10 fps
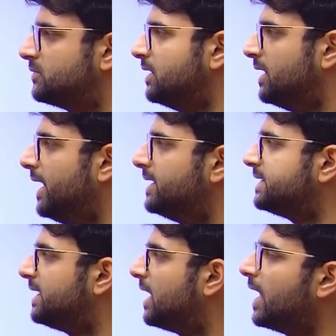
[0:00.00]
casual.
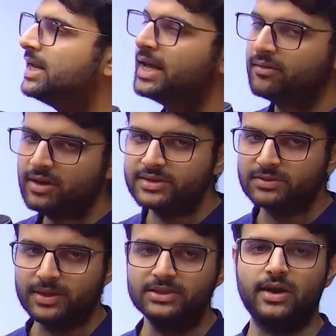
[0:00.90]
It is trial
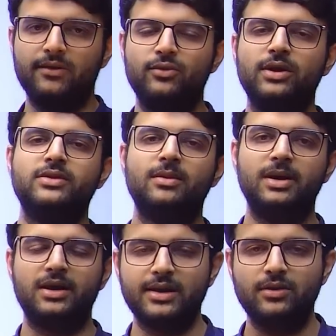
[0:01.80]
heavy, which means you have to
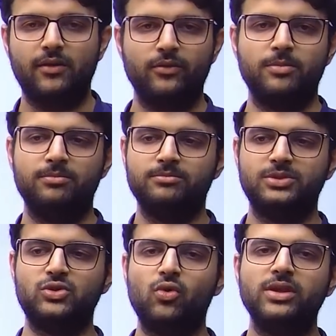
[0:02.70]
give them a trial. You have to
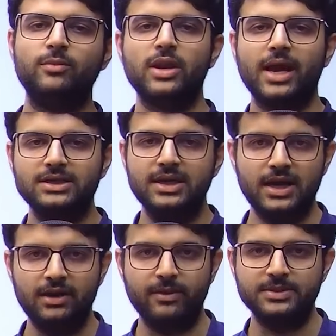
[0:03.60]
show them you can
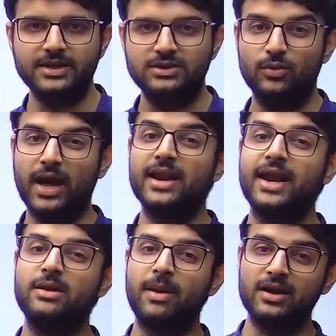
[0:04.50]
actually create websites. You
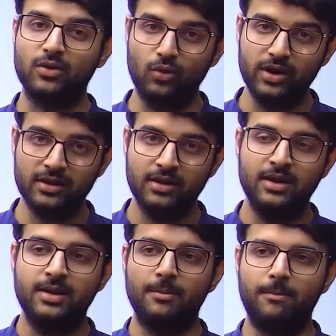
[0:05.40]
can write bad
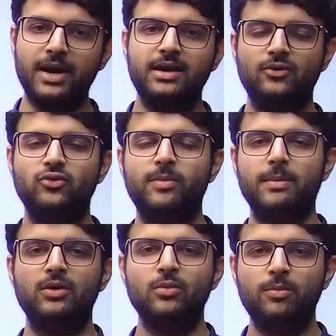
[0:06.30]
code, but you
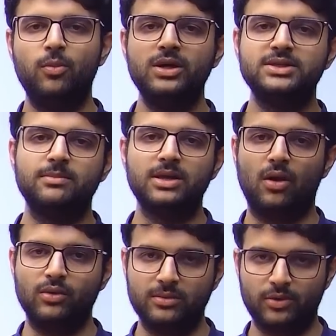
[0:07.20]
should be able to put
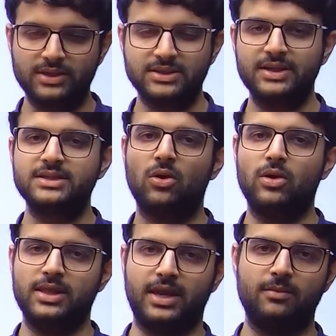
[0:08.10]
something out in production.
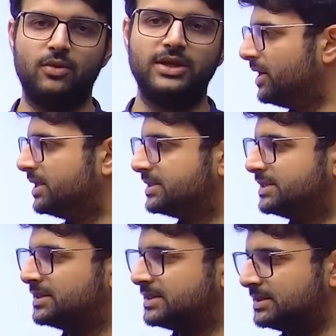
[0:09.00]
That's all they care about. Level
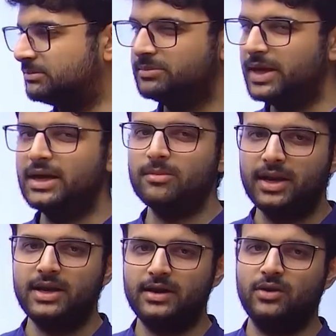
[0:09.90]
is
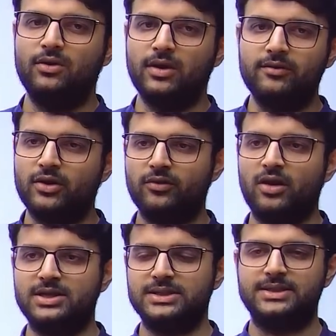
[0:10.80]
intermediate, you need to have a
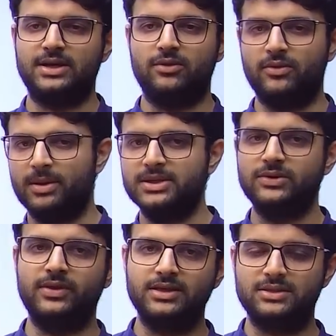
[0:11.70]
lot of knowledge, as I said, of a
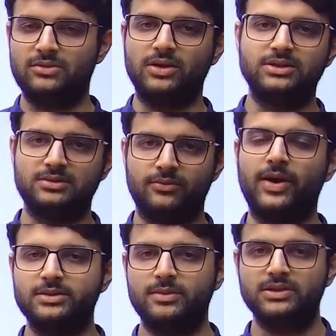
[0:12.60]
bunch of things, not
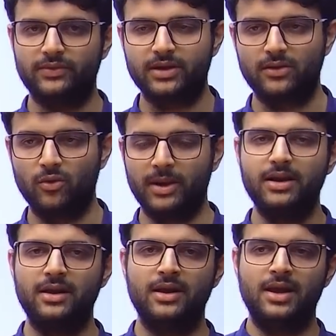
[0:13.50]
just one specific
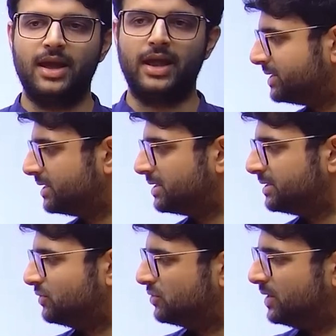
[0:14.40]
domain.
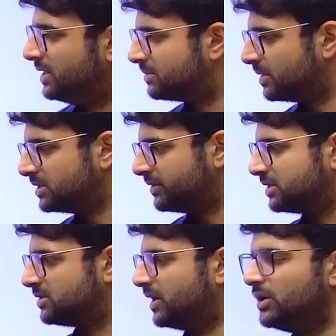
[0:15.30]
Compensation is usually this
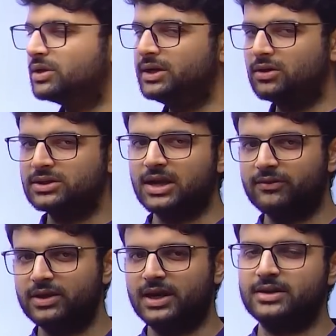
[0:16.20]
much, which is 20 to 30
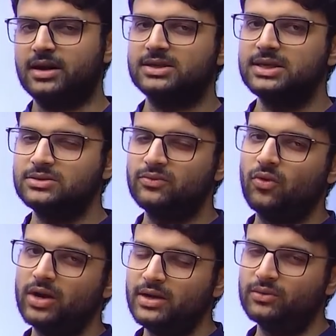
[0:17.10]
dollars an hour. That
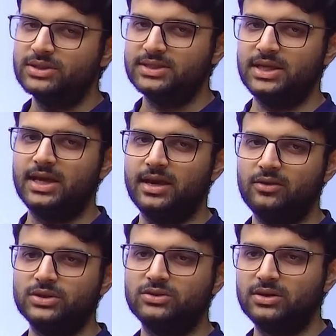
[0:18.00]
translates to 40 to
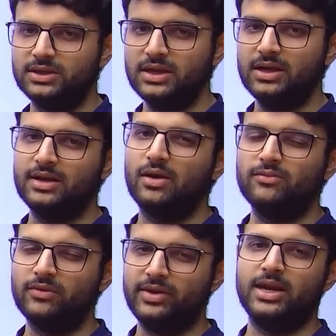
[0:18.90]
60k US dollars a
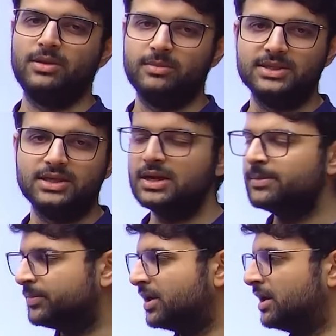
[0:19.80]
year, around 50 LPA
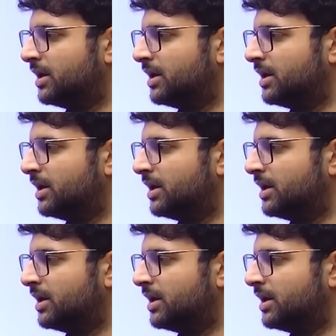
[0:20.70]
basically,